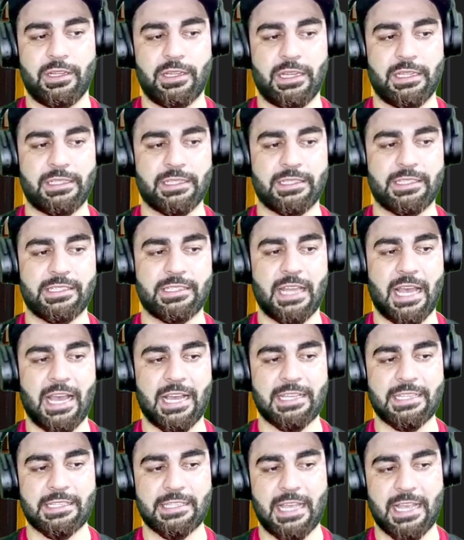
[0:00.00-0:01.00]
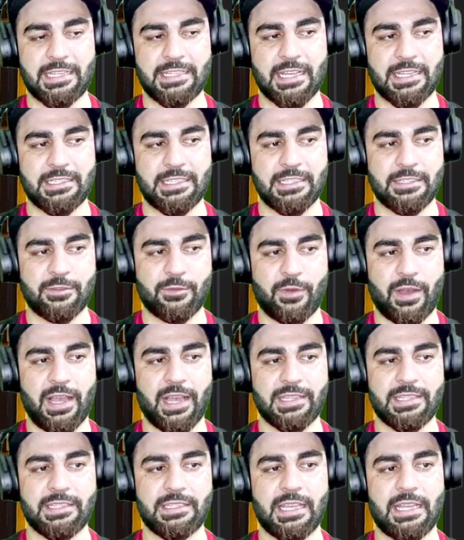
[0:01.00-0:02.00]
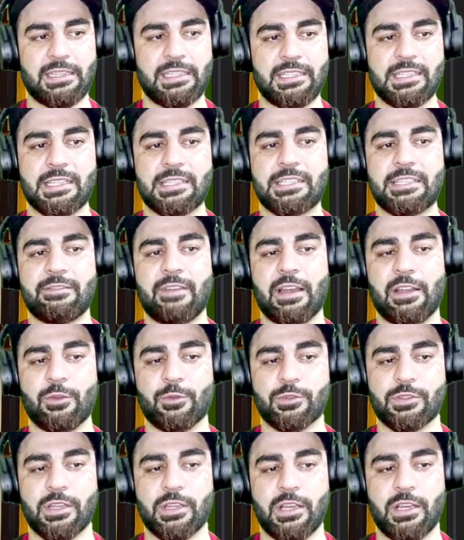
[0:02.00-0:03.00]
This is the x axis, y axis, and these are the z values.